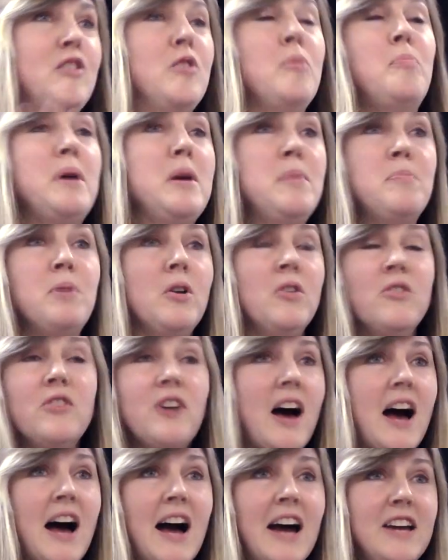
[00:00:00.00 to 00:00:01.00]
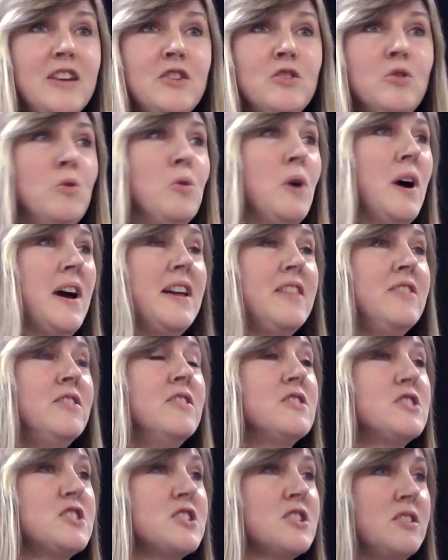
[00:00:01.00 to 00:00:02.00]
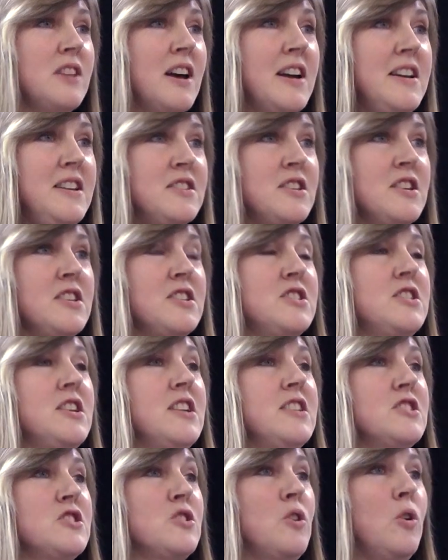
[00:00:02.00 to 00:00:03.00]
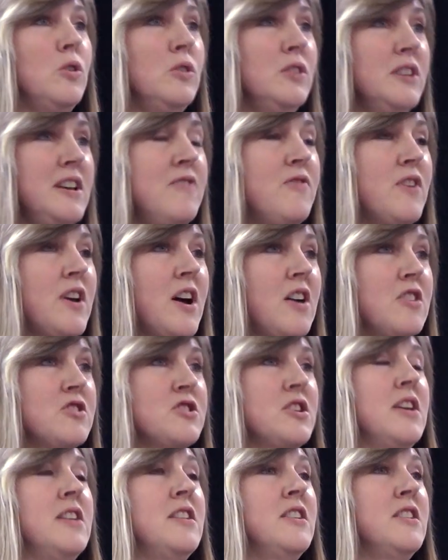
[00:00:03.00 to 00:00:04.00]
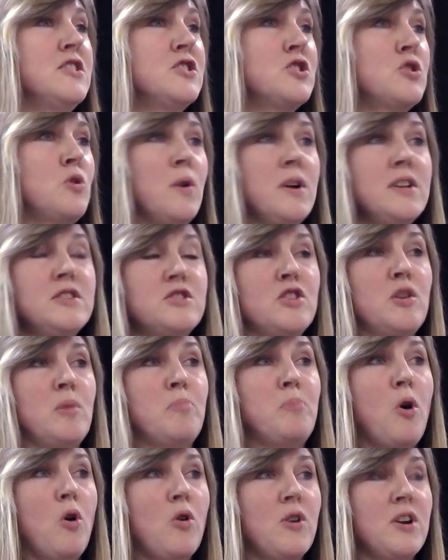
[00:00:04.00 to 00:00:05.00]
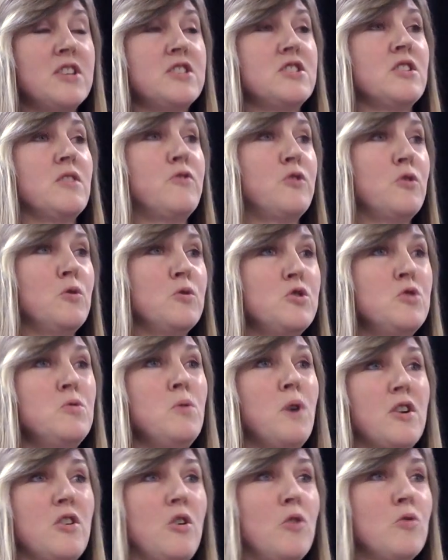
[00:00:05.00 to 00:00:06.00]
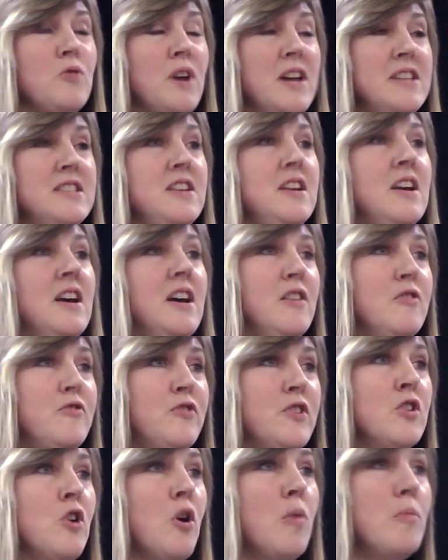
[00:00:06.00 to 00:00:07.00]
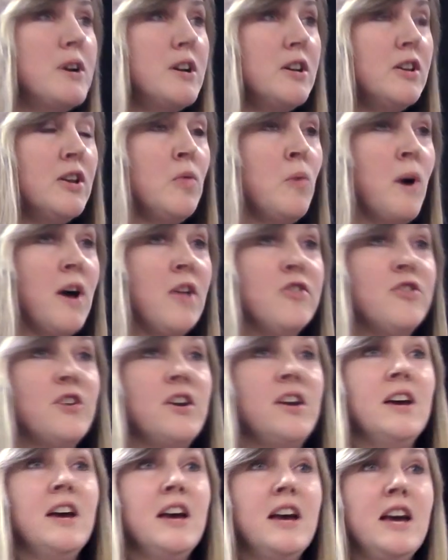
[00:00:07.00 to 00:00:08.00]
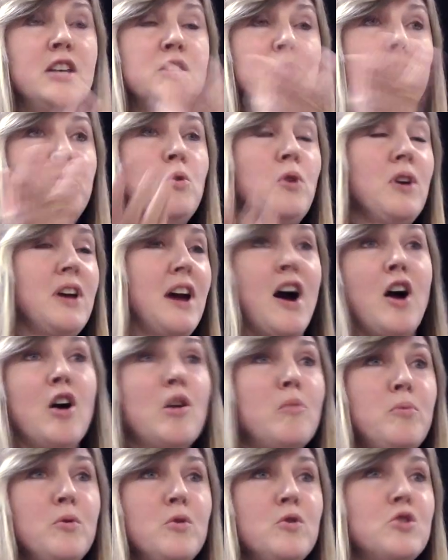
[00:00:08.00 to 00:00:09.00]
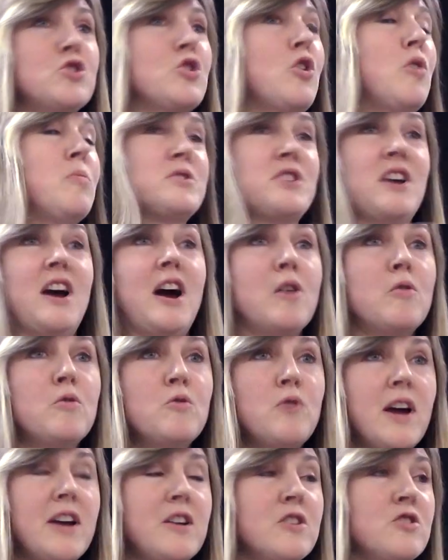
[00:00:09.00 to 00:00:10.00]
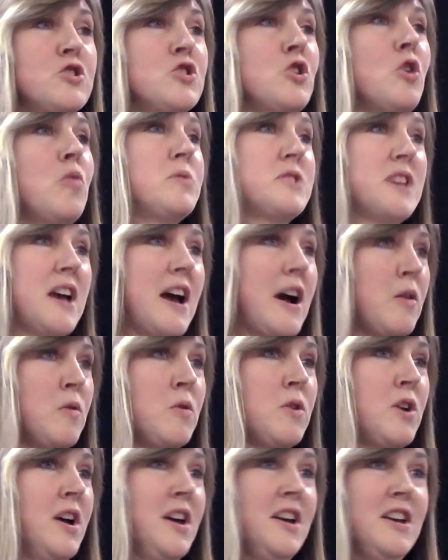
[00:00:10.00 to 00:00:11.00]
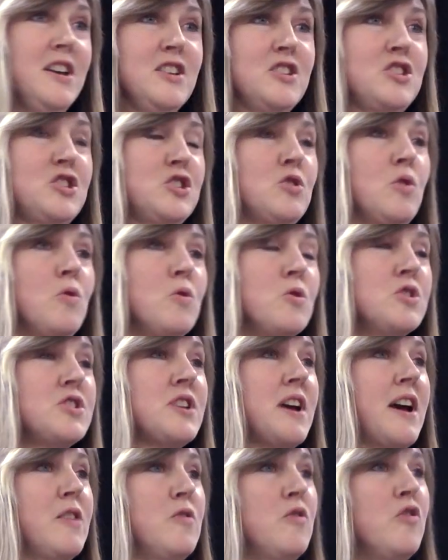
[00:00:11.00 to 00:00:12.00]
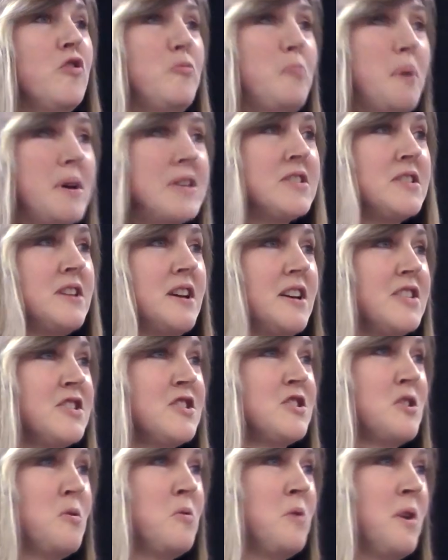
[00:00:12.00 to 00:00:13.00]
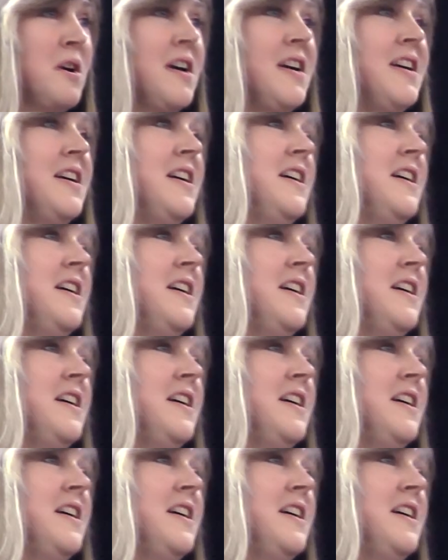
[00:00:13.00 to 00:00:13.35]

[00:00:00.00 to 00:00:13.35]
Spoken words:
the people that I know in the slightest. It's all leaving us, and it is going to the pockets of those who are already phenomenally wealthy. It's putting our bookshops, our record shops, our stores out of business. So,